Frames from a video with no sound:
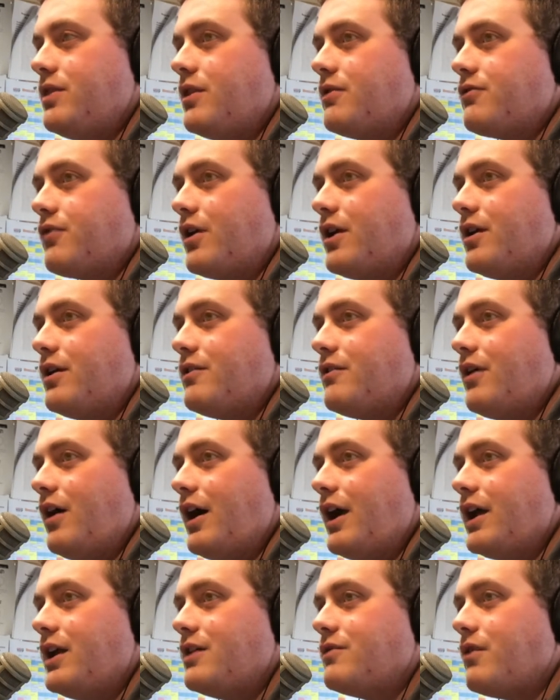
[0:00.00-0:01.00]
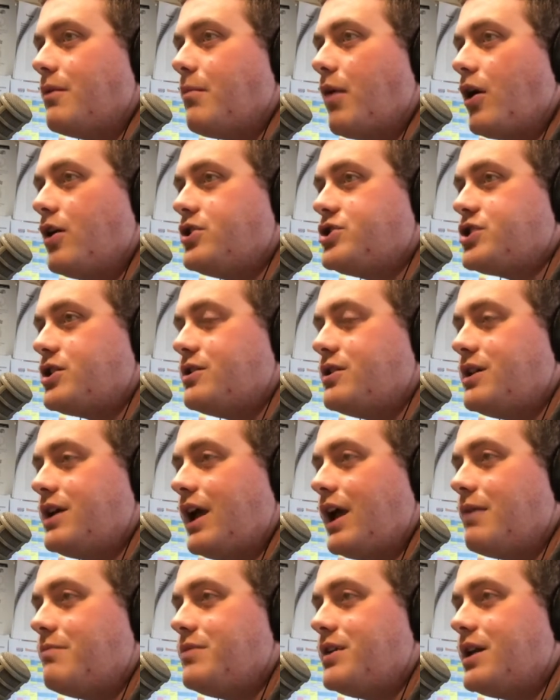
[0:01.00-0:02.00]
the front line of a march in
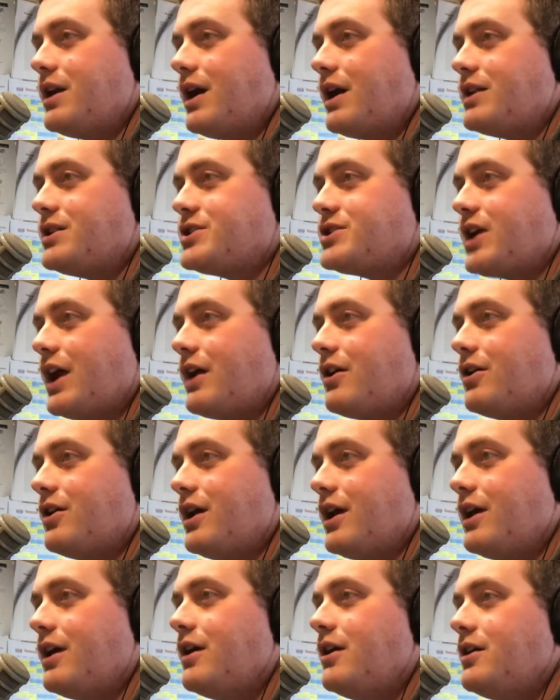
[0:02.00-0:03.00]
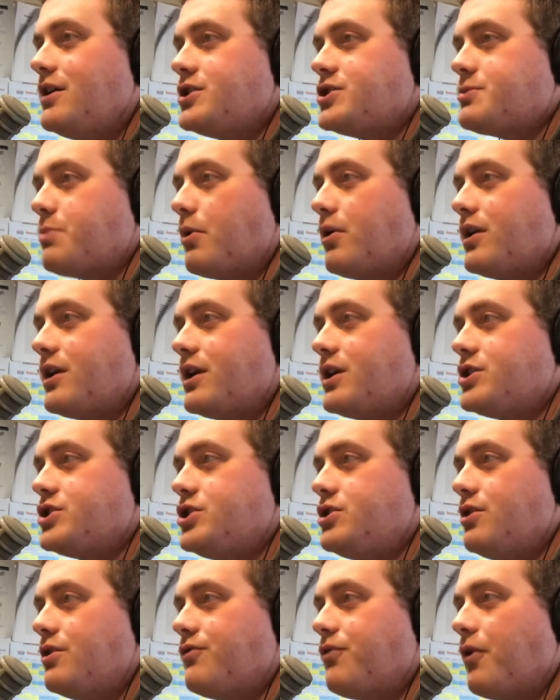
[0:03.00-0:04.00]
Camden on Saturday, sporting his
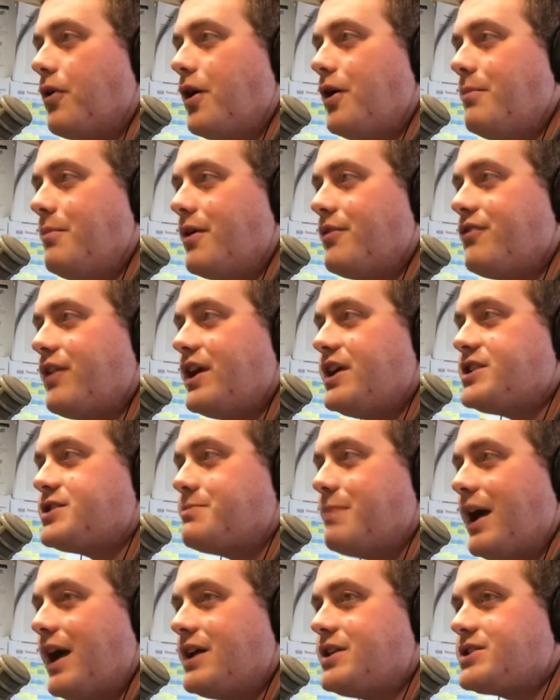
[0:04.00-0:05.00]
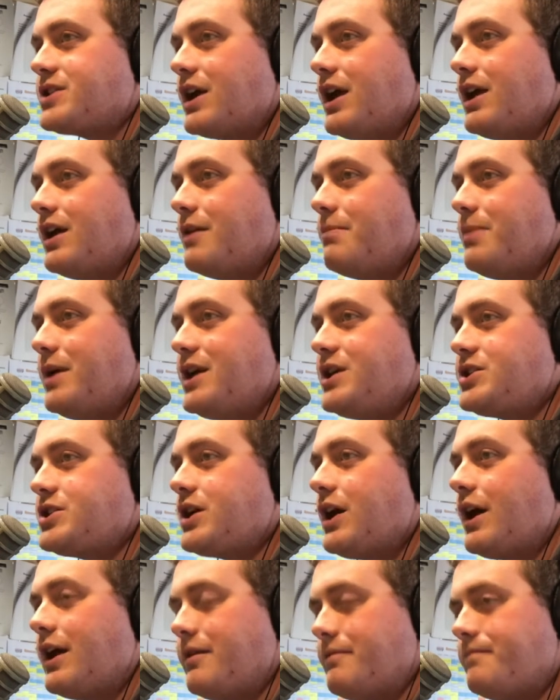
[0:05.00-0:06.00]
uniform, a face mask, and a peace
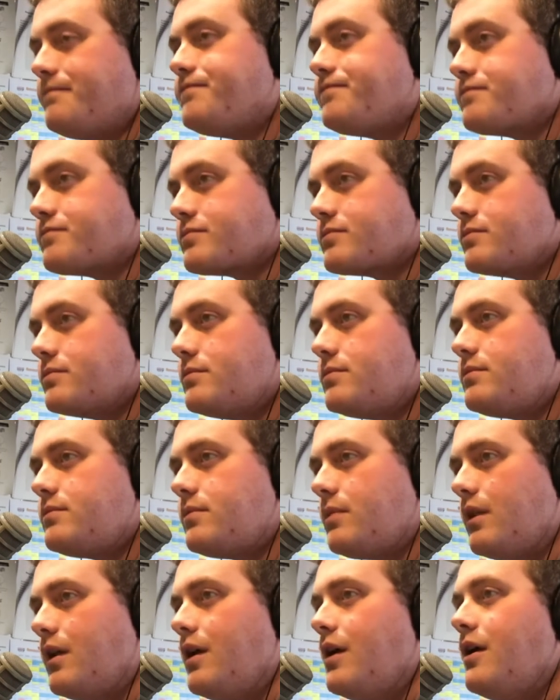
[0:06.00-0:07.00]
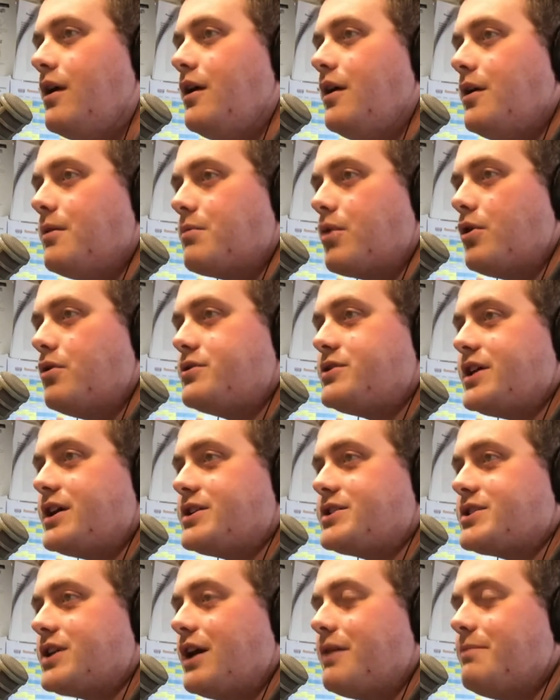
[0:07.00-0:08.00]
sign.
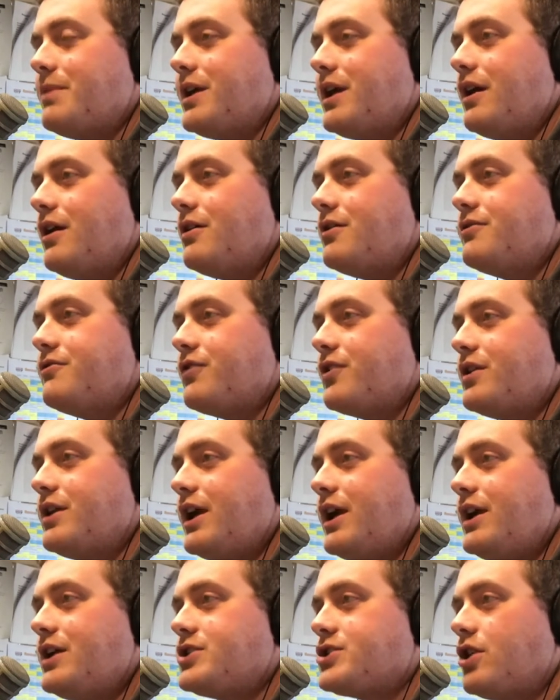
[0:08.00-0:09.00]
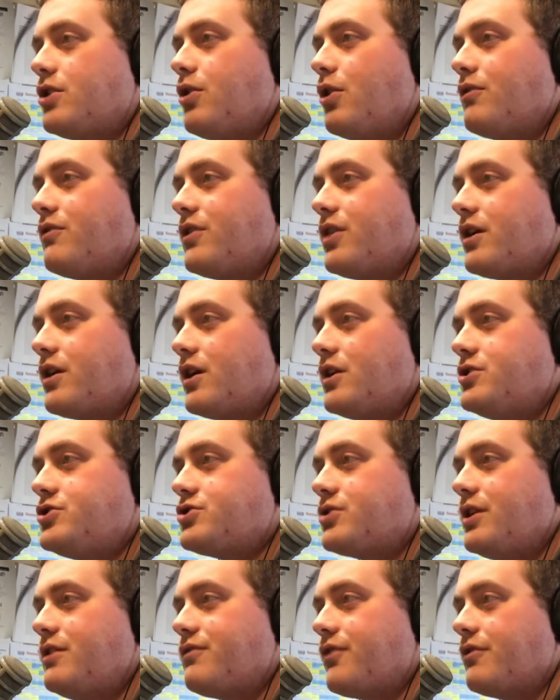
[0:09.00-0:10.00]
Protests have been held for days all over the
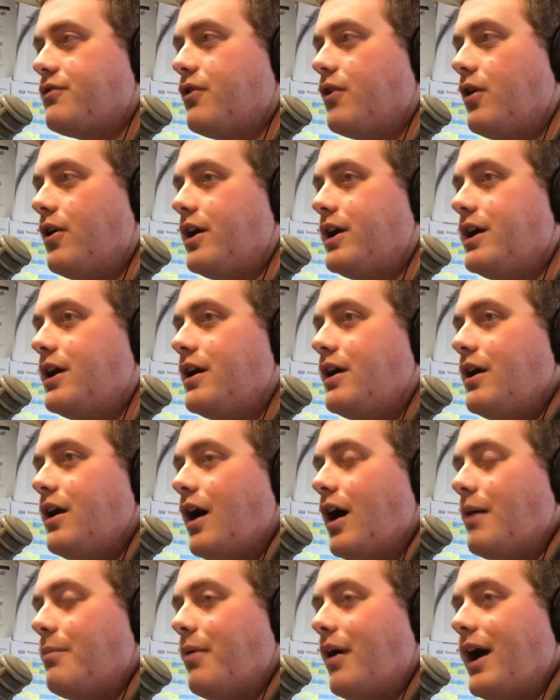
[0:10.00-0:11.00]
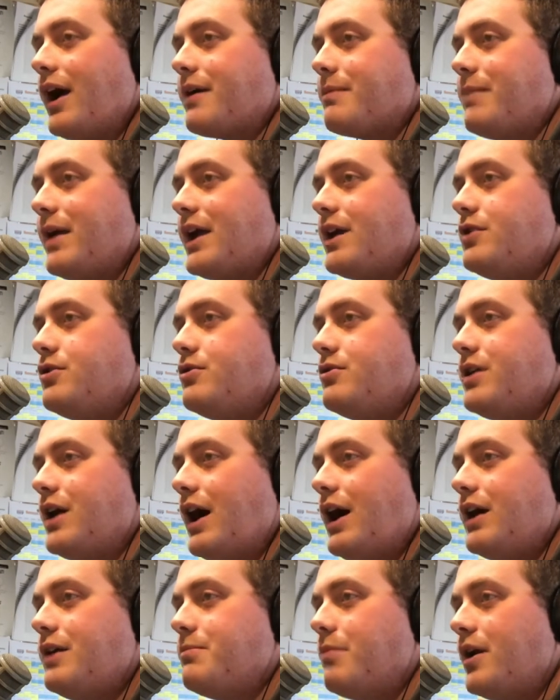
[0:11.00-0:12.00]
country for Floyd, a black man who
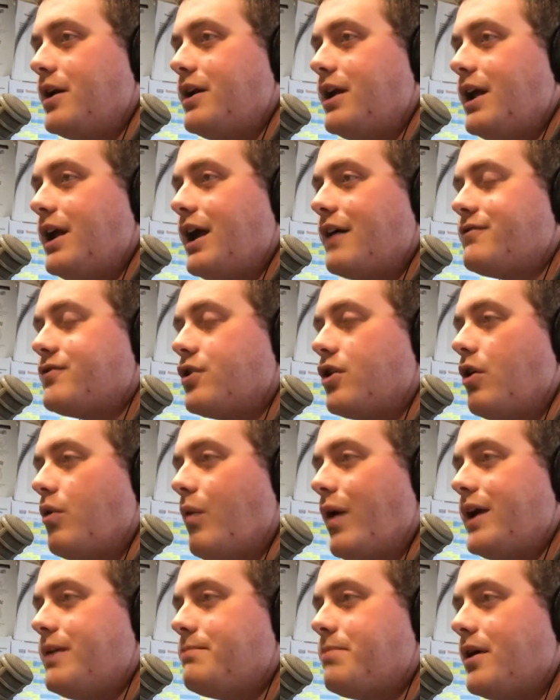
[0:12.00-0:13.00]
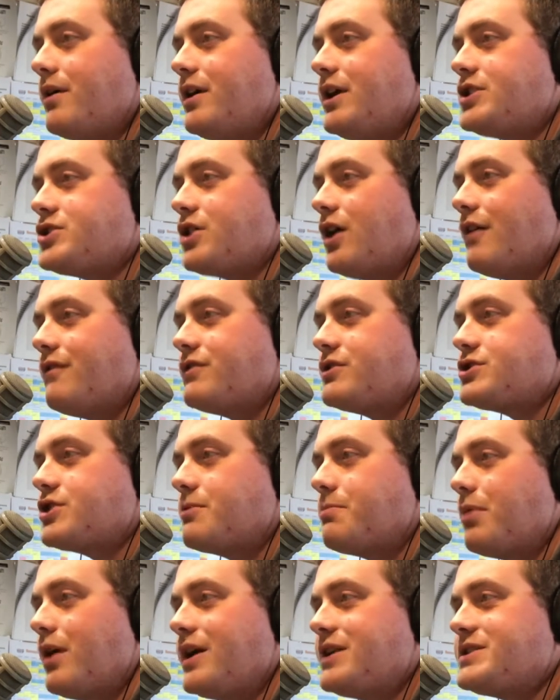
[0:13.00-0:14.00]
died Monday after a white police officer
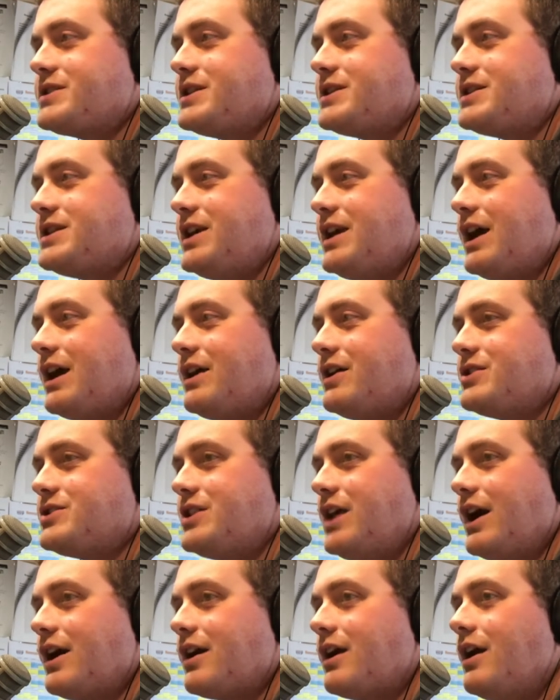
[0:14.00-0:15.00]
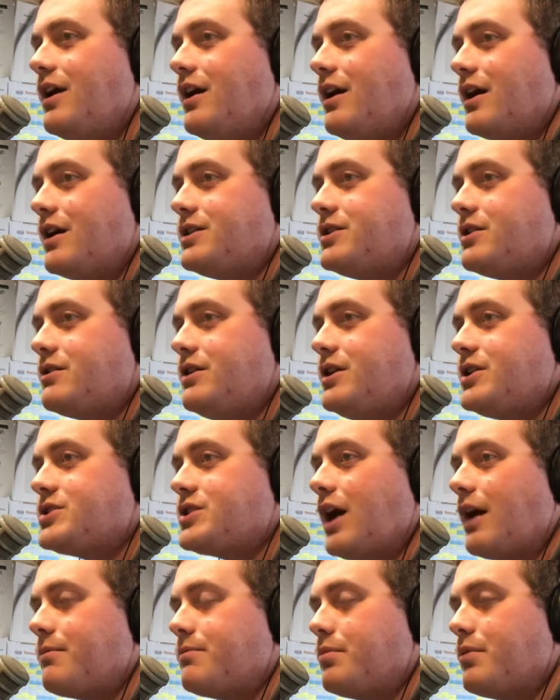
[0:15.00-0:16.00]
pressed his knee on his neck until he
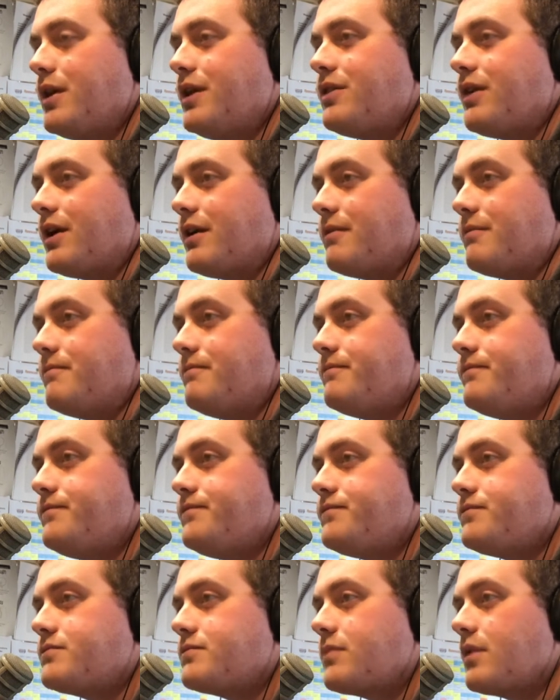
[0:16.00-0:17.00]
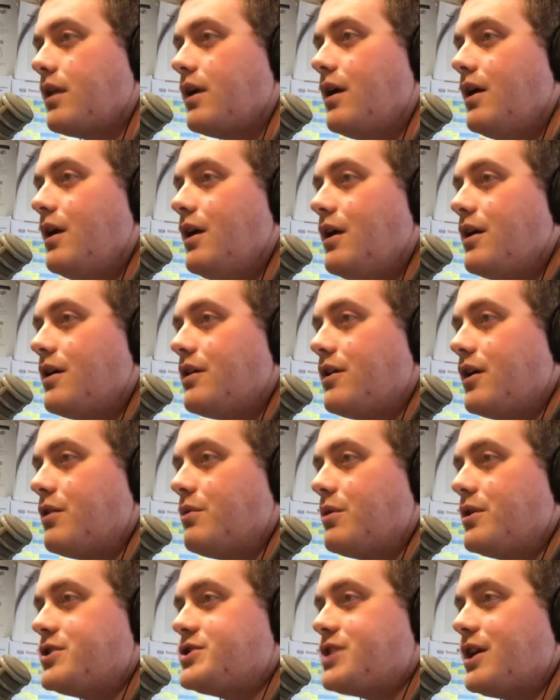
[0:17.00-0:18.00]
stopped breathing. There
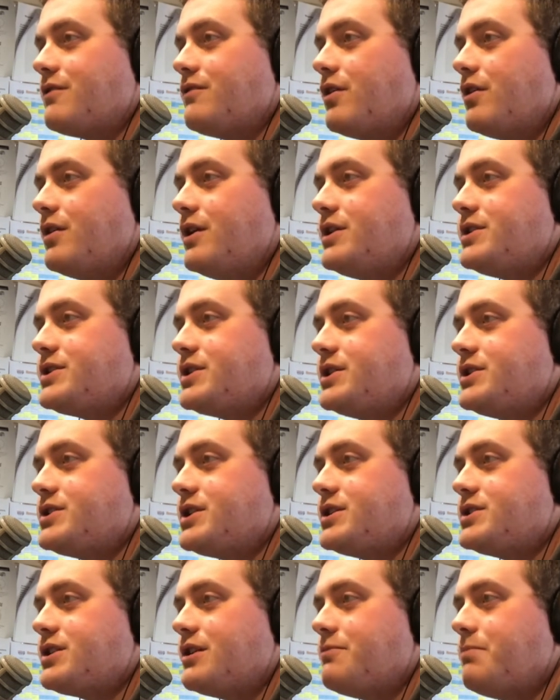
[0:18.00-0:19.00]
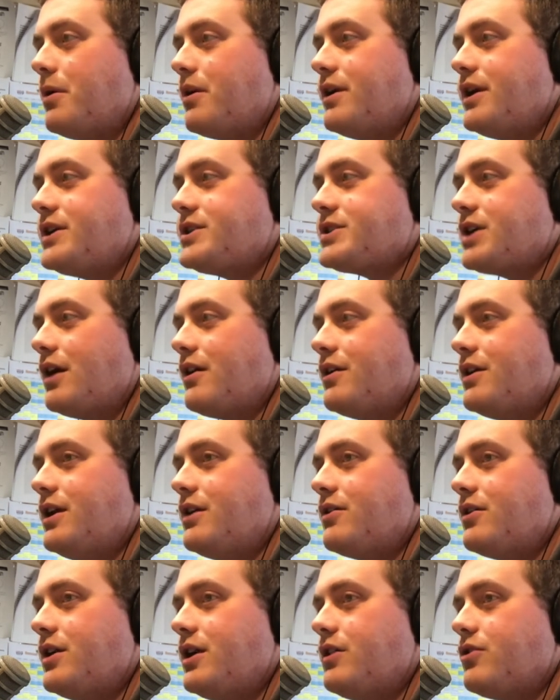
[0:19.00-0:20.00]
were several instances of police
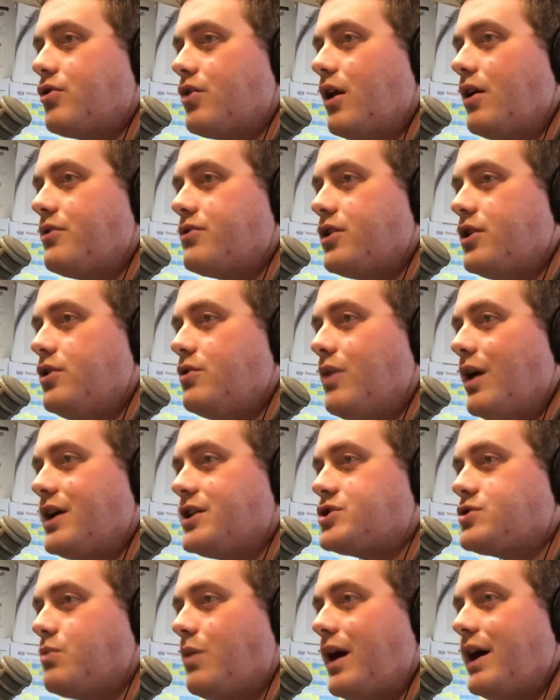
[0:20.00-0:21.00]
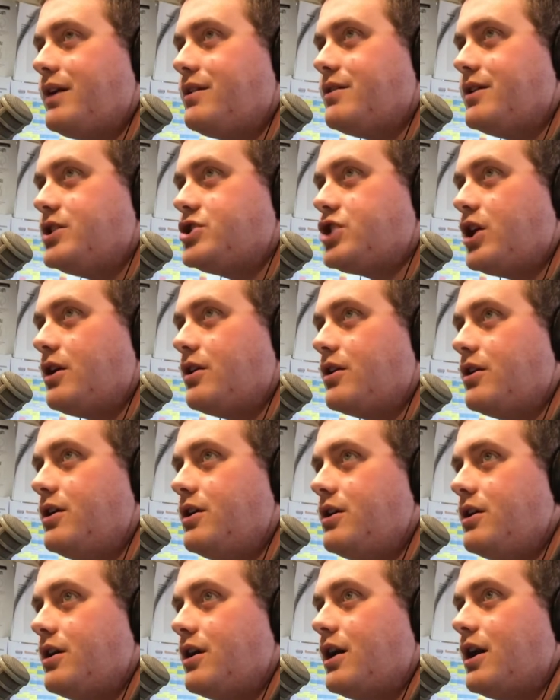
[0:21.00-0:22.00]
solidarity throughout the U.S. widely shared
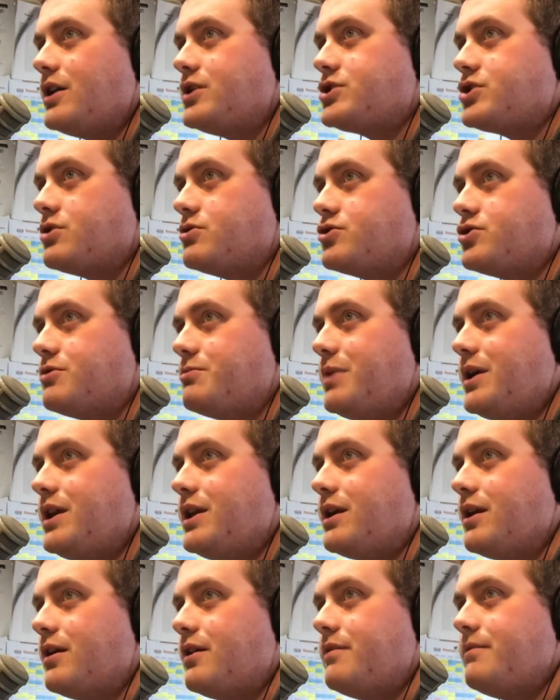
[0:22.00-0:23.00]
on social media.